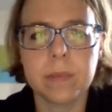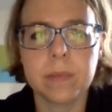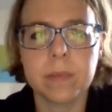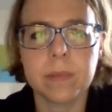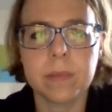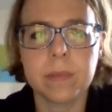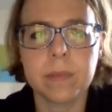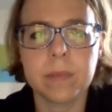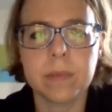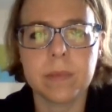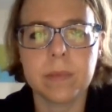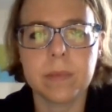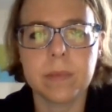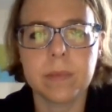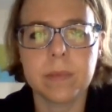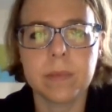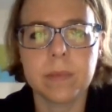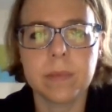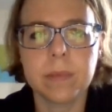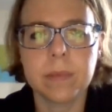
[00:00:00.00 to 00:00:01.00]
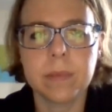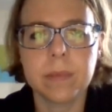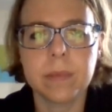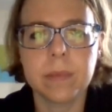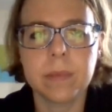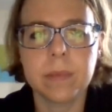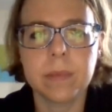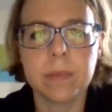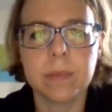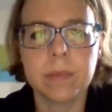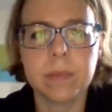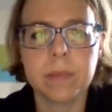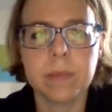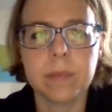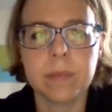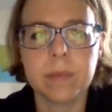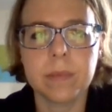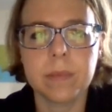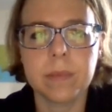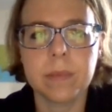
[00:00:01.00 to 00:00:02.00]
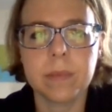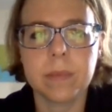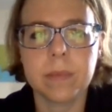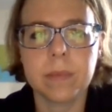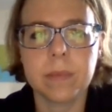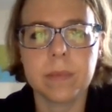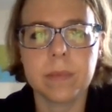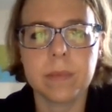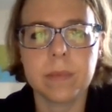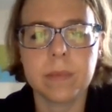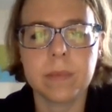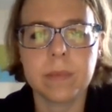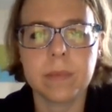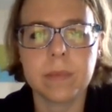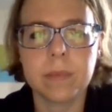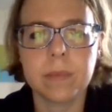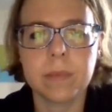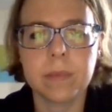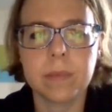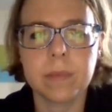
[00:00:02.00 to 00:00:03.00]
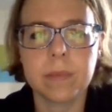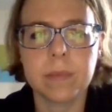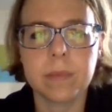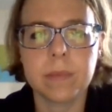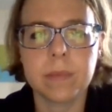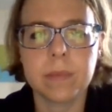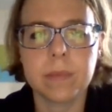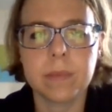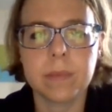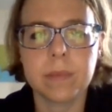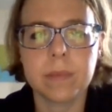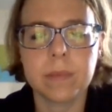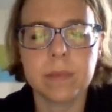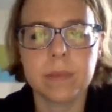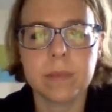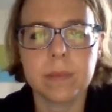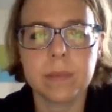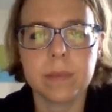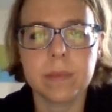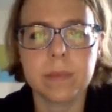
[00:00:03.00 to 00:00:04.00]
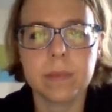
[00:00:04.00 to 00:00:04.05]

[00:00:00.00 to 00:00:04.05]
The person shown says nothing.